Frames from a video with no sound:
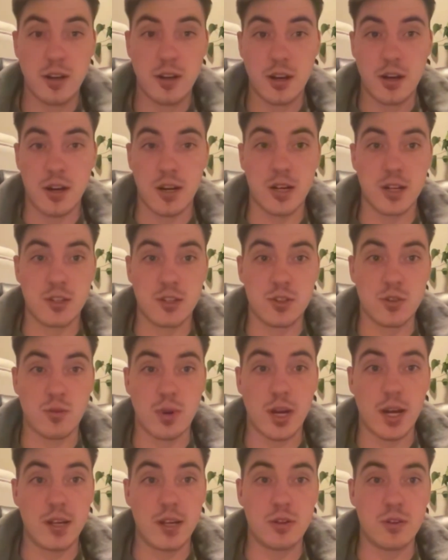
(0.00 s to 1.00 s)
All right, so what
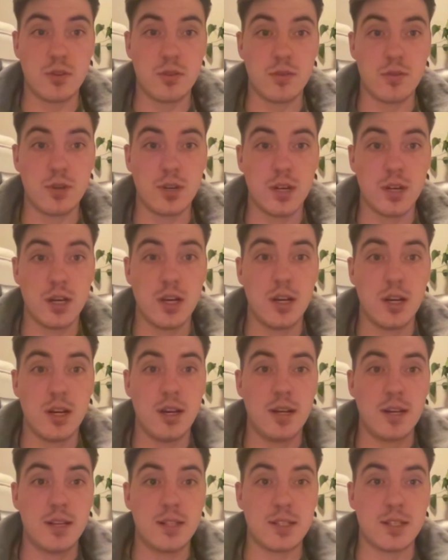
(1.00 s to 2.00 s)
I do
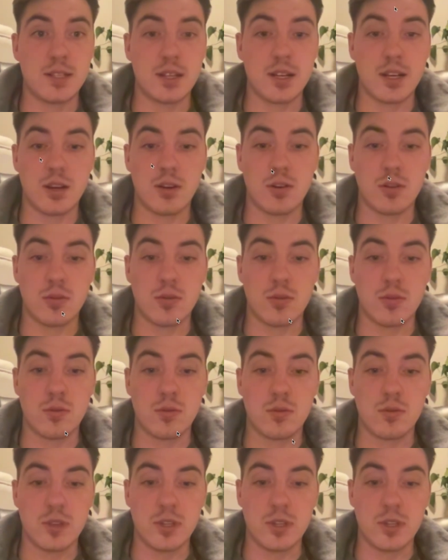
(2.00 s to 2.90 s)
is this thing called local lead